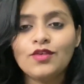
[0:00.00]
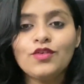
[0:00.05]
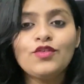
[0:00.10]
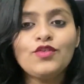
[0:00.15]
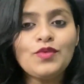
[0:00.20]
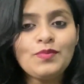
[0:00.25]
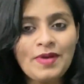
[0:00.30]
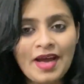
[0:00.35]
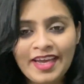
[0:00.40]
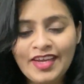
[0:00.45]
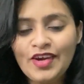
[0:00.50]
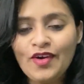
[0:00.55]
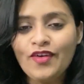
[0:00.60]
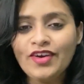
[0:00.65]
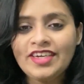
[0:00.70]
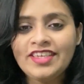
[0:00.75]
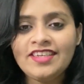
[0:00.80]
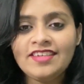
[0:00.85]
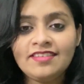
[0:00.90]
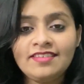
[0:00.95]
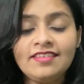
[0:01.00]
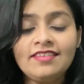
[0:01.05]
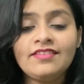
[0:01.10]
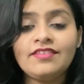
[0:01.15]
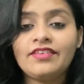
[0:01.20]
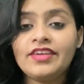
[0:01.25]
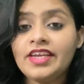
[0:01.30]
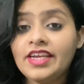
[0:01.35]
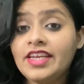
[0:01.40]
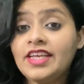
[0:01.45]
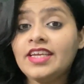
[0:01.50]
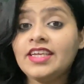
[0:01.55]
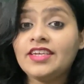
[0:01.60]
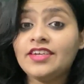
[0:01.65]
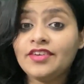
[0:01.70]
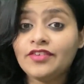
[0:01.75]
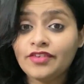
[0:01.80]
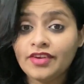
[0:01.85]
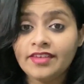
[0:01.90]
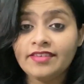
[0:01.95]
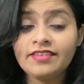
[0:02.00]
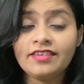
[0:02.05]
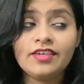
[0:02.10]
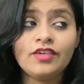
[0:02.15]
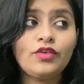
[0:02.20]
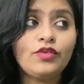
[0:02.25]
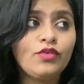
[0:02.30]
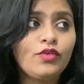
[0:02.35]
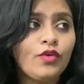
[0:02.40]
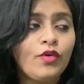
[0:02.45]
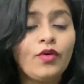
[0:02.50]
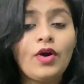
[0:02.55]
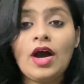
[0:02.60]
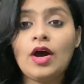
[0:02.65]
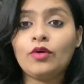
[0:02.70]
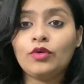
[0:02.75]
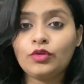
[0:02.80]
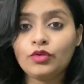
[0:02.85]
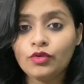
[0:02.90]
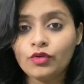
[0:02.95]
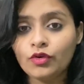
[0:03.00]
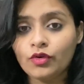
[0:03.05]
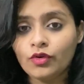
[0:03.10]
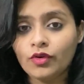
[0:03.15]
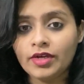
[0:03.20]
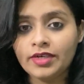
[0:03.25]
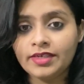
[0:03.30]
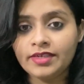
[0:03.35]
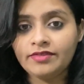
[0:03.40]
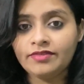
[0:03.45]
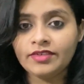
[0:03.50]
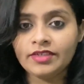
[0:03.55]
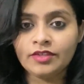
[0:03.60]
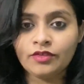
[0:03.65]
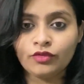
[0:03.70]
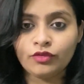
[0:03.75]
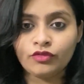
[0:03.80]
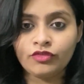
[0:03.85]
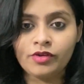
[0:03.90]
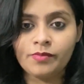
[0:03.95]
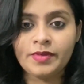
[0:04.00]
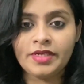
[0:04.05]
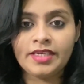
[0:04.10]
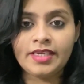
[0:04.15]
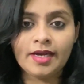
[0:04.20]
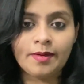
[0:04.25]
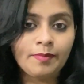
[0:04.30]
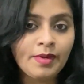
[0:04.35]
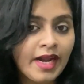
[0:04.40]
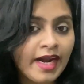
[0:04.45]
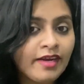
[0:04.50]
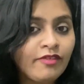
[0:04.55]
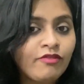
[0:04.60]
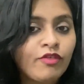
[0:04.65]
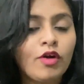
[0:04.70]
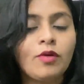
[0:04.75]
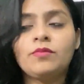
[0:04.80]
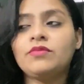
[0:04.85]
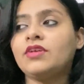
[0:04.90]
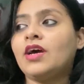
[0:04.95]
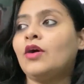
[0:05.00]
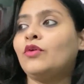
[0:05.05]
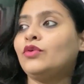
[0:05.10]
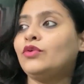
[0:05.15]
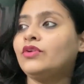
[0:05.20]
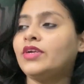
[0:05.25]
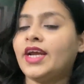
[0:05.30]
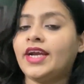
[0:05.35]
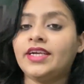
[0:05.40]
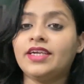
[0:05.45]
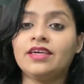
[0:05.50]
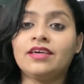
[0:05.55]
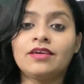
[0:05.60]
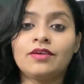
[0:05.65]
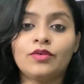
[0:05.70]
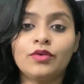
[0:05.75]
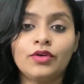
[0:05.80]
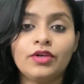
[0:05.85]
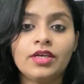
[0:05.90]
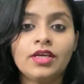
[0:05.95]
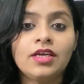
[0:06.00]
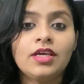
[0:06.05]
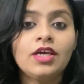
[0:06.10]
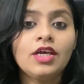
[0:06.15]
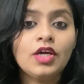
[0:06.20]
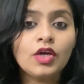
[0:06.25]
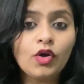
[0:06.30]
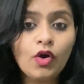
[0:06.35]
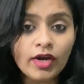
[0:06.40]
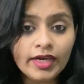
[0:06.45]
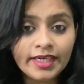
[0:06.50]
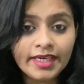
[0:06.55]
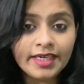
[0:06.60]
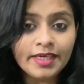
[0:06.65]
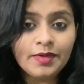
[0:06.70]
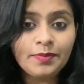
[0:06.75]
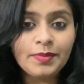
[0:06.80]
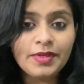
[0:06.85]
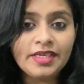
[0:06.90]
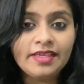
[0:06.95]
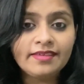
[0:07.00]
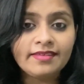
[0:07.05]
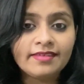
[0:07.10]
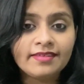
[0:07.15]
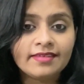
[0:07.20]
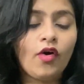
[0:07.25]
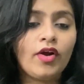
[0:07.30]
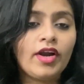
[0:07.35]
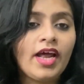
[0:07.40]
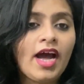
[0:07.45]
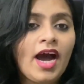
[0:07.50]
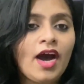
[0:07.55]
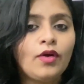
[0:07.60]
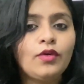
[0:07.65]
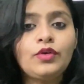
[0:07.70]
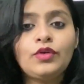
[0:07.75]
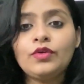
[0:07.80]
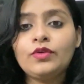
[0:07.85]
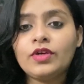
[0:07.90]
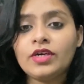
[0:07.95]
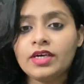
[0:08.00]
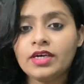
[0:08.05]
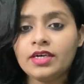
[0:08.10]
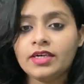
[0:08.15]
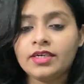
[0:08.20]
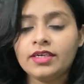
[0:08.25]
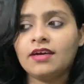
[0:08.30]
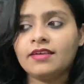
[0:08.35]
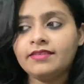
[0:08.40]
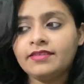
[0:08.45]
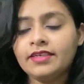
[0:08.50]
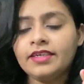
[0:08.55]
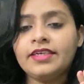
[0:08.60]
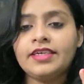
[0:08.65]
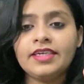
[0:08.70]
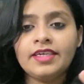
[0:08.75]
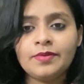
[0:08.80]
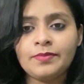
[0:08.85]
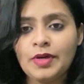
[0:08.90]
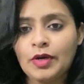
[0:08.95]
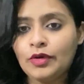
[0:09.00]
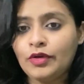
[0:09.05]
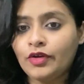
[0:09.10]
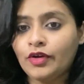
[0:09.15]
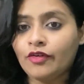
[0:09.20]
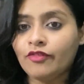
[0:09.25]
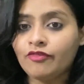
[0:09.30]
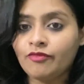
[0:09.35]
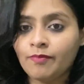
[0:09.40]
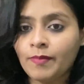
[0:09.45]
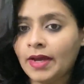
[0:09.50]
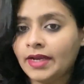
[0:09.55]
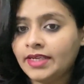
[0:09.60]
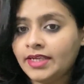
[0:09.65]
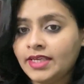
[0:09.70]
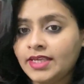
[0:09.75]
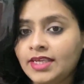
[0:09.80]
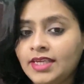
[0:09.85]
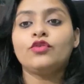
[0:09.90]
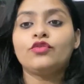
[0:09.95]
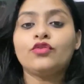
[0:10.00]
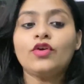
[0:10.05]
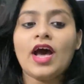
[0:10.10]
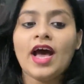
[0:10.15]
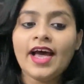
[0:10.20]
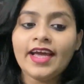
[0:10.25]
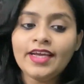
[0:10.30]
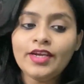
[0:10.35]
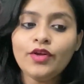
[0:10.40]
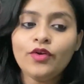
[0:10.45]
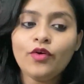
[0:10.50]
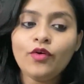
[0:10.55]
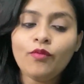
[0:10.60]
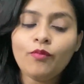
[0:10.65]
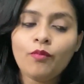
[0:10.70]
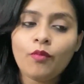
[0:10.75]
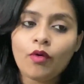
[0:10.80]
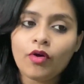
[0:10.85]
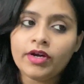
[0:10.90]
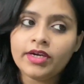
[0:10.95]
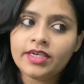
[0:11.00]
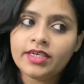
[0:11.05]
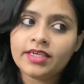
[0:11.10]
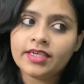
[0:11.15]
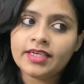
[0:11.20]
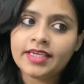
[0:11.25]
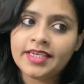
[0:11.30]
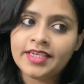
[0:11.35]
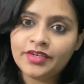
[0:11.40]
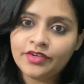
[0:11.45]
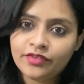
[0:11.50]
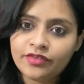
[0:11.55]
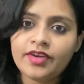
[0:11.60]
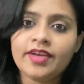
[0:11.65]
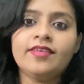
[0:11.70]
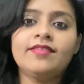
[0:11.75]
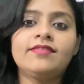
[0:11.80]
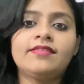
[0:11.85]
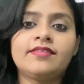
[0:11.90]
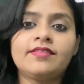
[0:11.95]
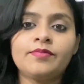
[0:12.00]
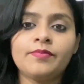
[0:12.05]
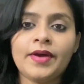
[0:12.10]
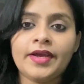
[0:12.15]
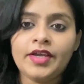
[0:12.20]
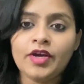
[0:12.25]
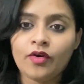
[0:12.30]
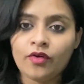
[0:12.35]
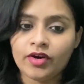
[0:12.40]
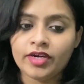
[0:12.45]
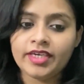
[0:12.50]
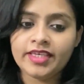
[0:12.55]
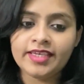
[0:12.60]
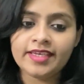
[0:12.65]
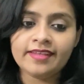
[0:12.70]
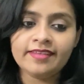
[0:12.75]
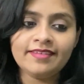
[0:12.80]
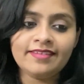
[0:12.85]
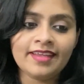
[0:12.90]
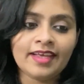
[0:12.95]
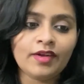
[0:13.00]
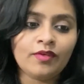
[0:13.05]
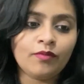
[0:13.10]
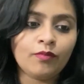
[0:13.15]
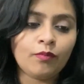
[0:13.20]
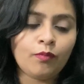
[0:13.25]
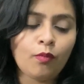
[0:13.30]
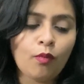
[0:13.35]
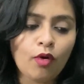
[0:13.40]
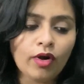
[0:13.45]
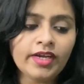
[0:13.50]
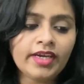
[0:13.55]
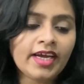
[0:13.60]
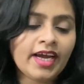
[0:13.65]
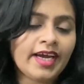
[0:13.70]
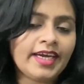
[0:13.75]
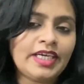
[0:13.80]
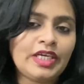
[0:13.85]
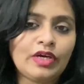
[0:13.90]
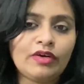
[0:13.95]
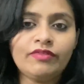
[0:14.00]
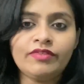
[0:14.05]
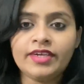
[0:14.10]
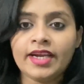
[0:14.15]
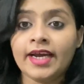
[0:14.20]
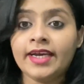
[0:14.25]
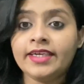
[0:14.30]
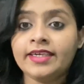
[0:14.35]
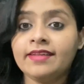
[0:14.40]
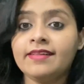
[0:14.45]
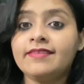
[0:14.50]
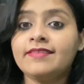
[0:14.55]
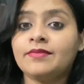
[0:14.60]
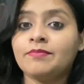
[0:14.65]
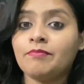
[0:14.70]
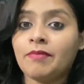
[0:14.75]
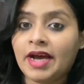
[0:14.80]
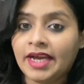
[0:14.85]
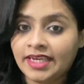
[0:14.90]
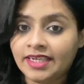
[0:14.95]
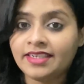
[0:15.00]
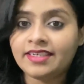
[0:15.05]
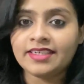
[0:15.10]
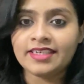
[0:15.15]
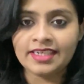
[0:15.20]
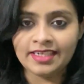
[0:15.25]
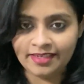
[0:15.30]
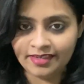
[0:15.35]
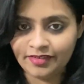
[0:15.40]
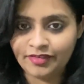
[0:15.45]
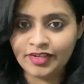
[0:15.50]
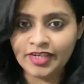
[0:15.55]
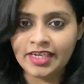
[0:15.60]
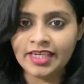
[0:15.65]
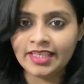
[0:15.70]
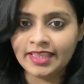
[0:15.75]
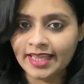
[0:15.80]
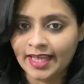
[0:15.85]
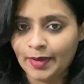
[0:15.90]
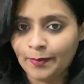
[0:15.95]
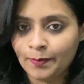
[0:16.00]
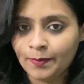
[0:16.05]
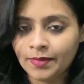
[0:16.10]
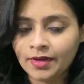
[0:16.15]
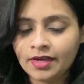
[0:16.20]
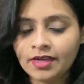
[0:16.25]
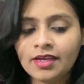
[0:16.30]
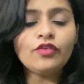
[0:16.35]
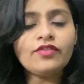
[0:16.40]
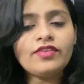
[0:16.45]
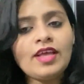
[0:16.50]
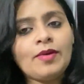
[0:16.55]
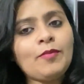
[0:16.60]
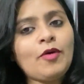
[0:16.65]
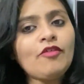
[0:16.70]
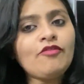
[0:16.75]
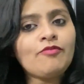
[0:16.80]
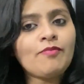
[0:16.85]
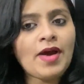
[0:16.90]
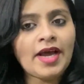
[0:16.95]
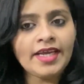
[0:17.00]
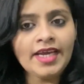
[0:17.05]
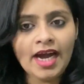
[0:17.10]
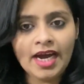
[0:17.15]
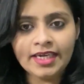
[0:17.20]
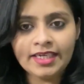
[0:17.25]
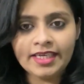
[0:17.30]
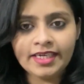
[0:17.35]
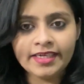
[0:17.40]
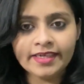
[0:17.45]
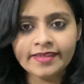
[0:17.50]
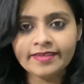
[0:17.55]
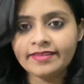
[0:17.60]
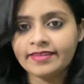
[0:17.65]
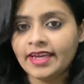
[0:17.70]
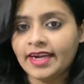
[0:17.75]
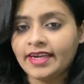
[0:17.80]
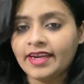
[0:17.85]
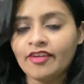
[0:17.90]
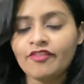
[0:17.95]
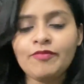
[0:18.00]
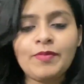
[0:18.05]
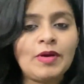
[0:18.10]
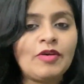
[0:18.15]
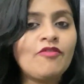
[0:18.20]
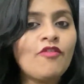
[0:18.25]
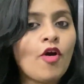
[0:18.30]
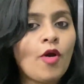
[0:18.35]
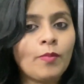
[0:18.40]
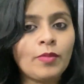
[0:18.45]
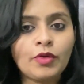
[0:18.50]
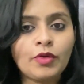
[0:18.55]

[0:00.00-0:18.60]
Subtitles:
So my audience is really interested to know how to grow on different social media platforms, how to write a good content piece, or how to earn a certain amount of money. So I know what interests my audience and what kind of titles might intrigue them. So some of my articles that have performed